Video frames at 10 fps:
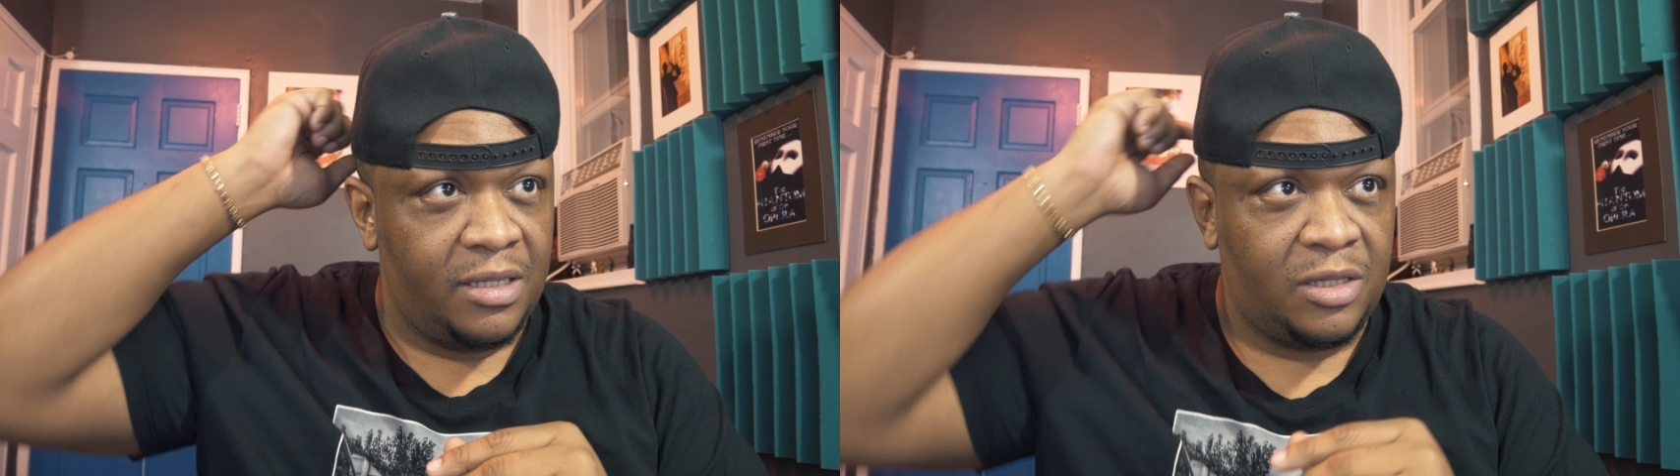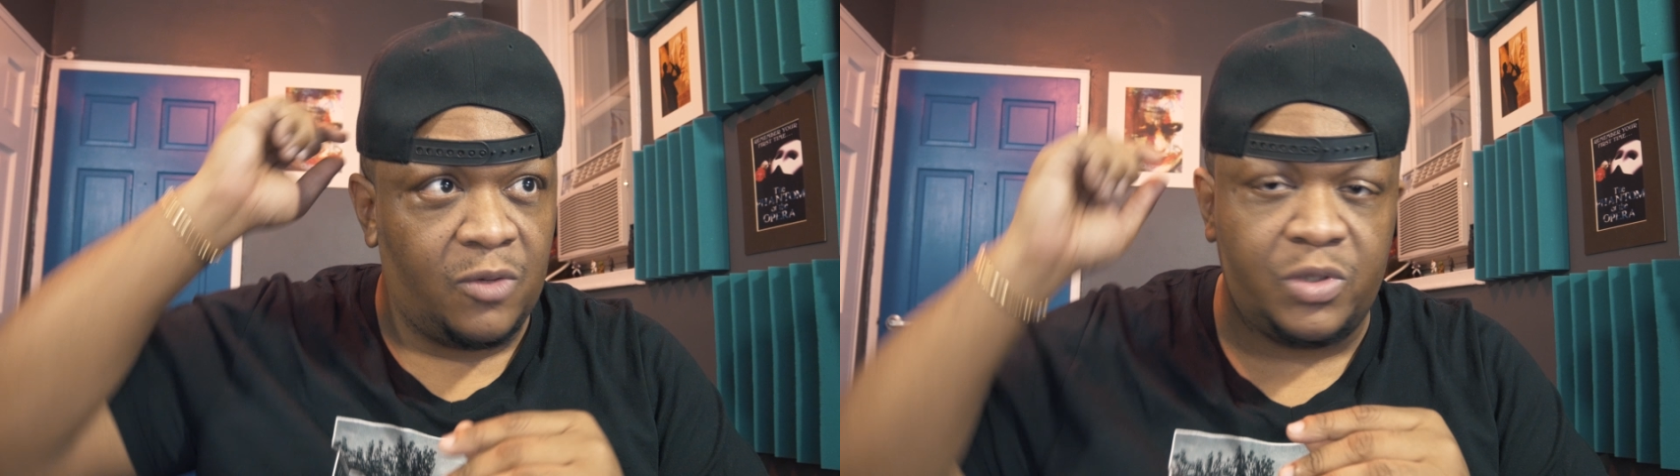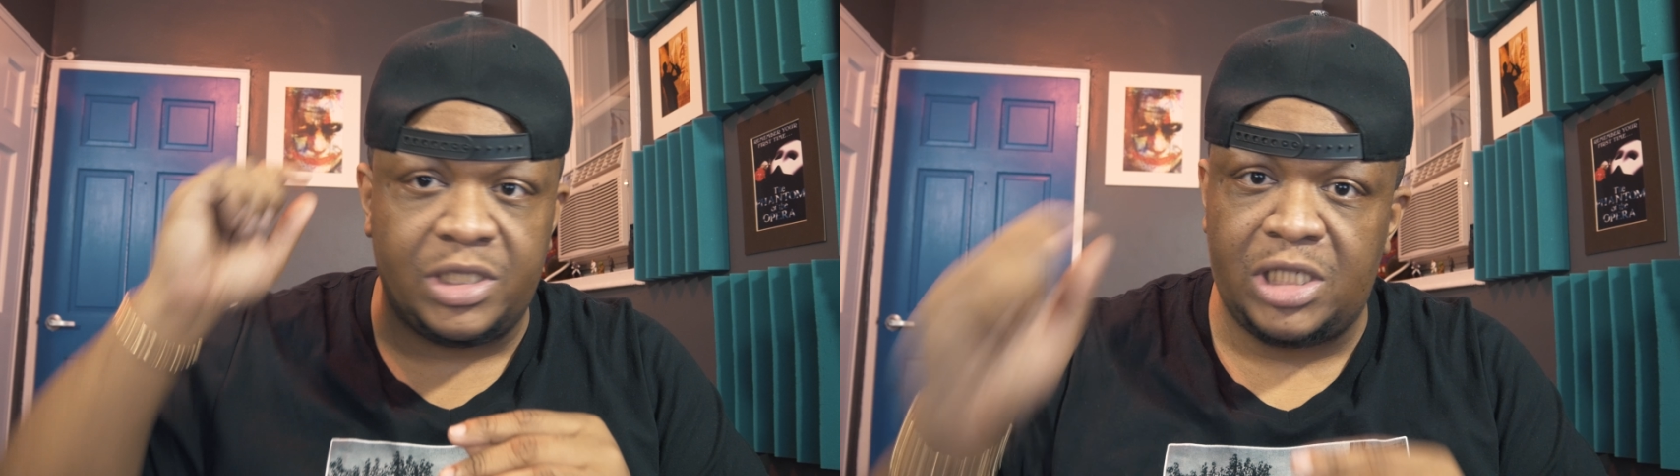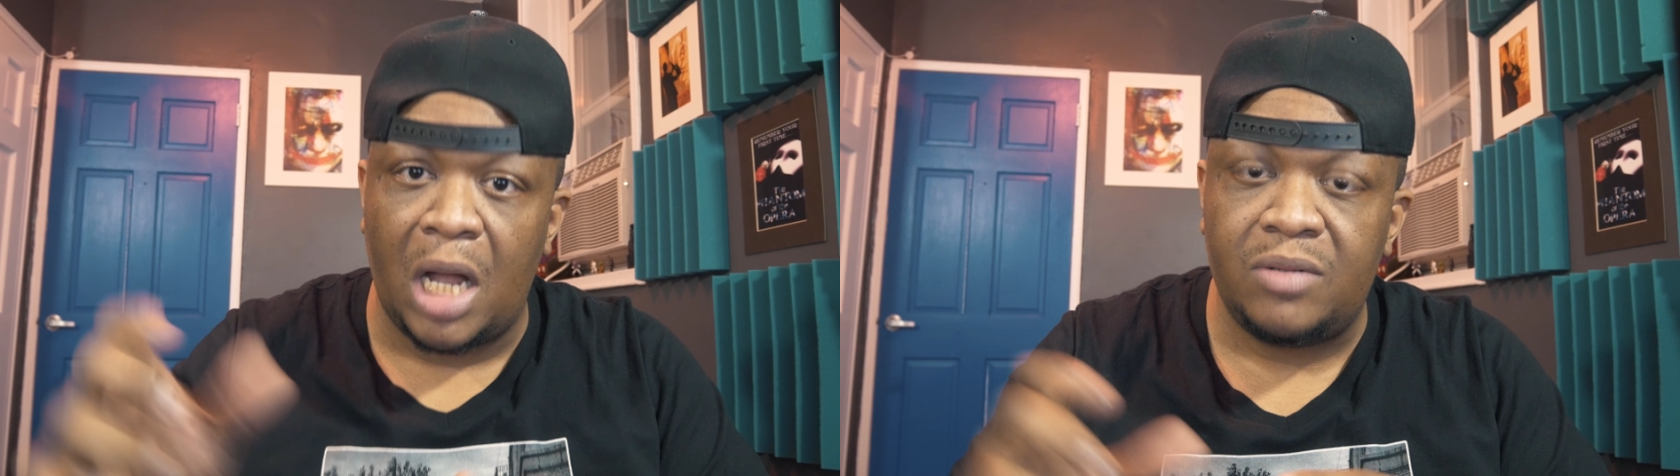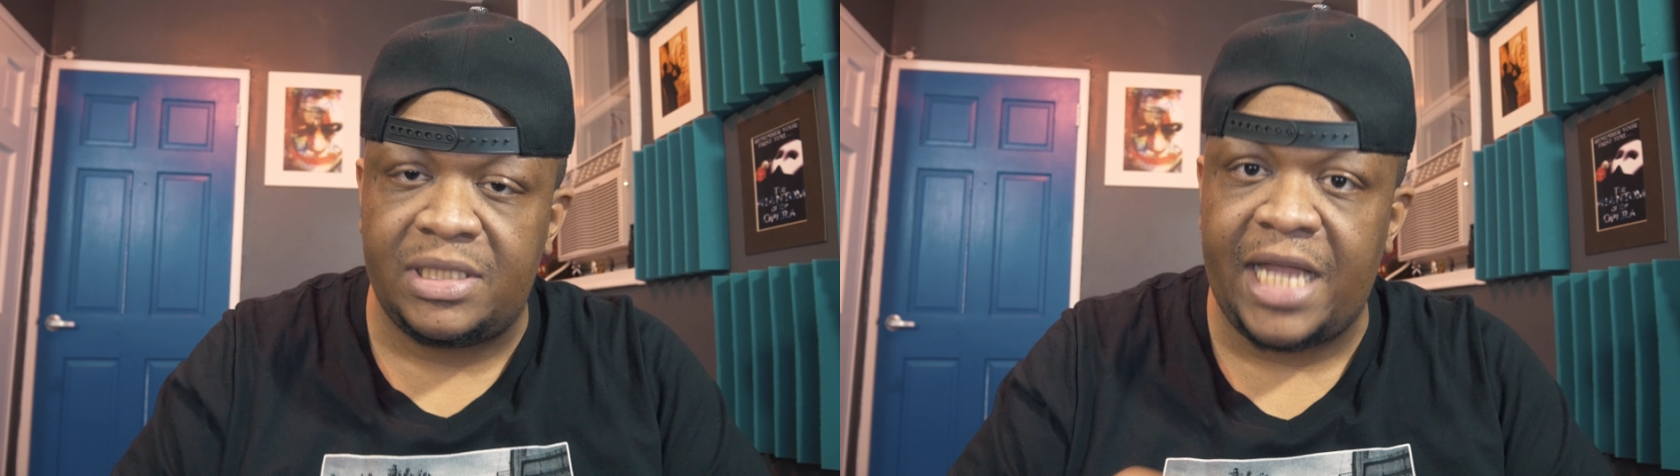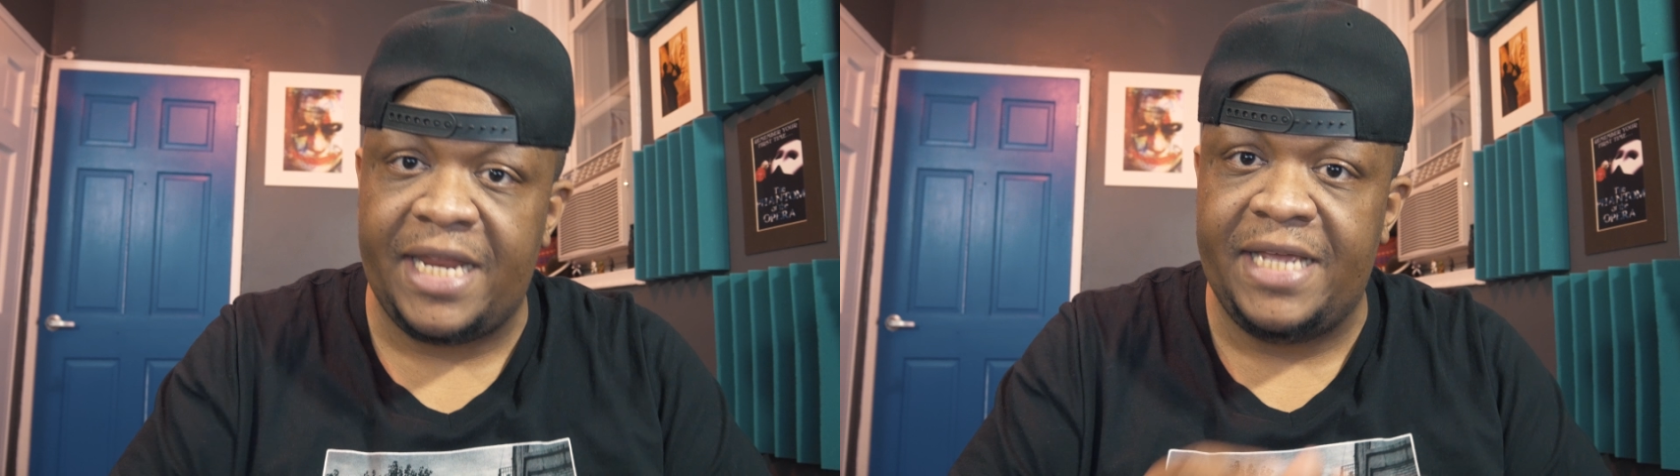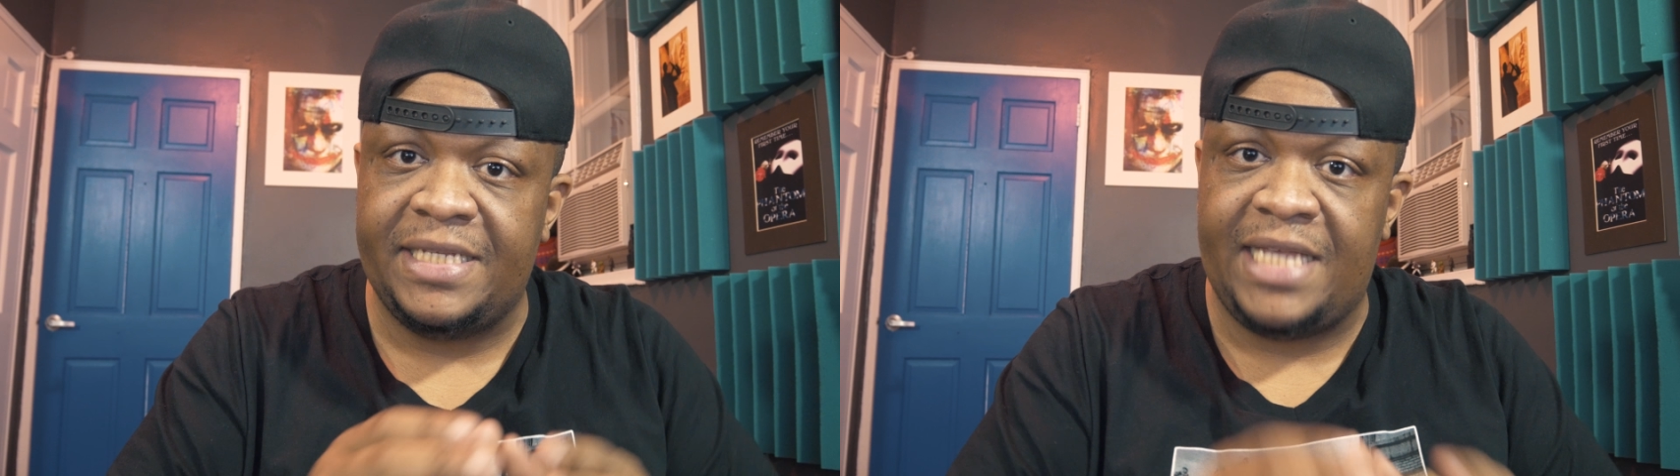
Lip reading: the results that he's